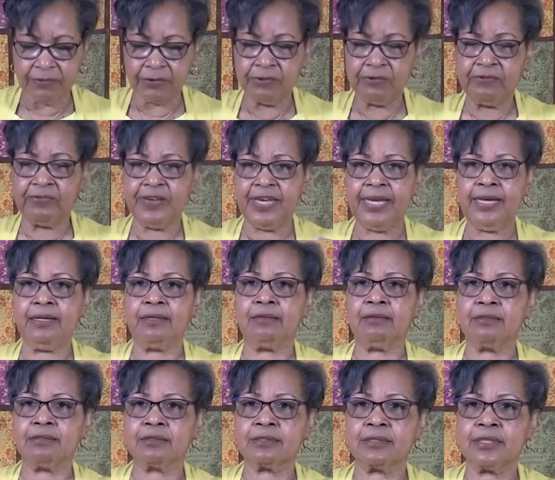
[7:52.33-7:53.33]

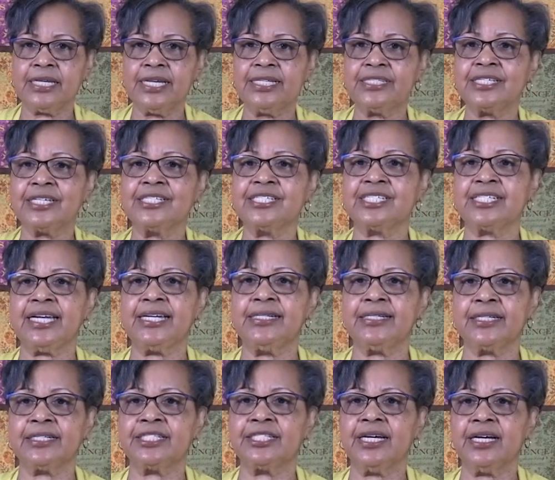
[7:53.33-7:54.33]
reveals his
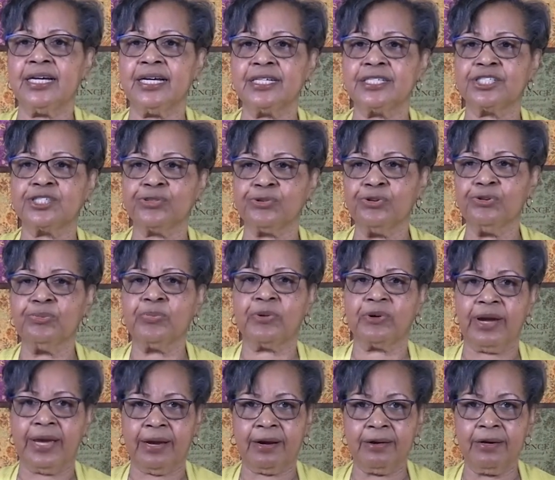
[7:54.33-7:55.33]
agenda to us through
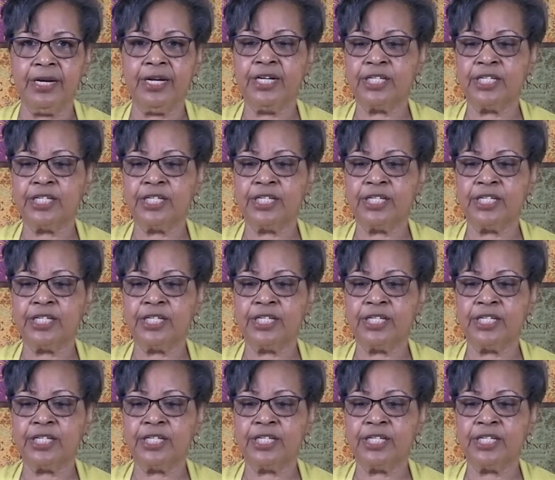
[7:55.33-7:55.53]
prayer.